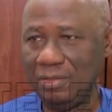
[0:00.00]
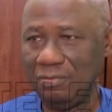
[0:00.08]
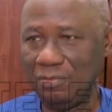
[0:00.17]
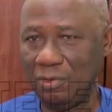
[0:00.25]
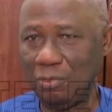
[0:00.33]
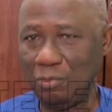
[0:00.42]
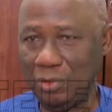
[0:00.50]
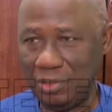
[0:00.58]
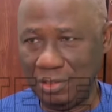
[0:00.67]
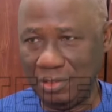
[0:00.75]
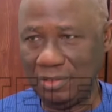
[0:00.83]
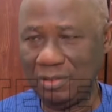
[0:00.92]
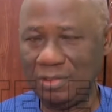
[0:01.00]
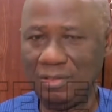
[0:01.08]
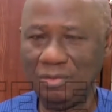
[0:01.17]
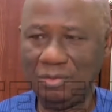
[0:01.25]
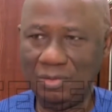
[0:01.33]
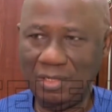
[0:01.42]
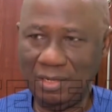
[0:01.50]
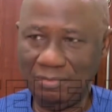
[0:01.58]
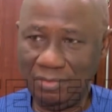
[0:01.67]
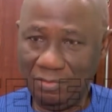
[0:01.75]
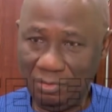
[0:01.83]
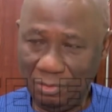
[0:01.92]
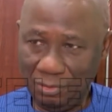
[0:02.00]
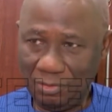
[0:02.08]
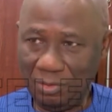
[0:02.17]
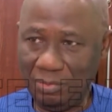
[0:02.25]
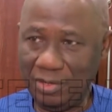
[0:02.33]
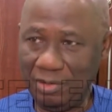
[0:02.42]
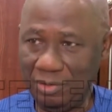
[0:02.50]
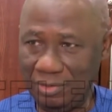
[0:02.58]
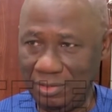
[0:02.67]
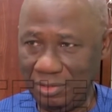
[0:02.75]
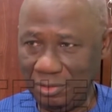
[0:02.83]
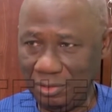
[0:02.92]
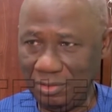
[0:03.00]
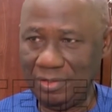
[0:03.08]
for which they have given us some recognition.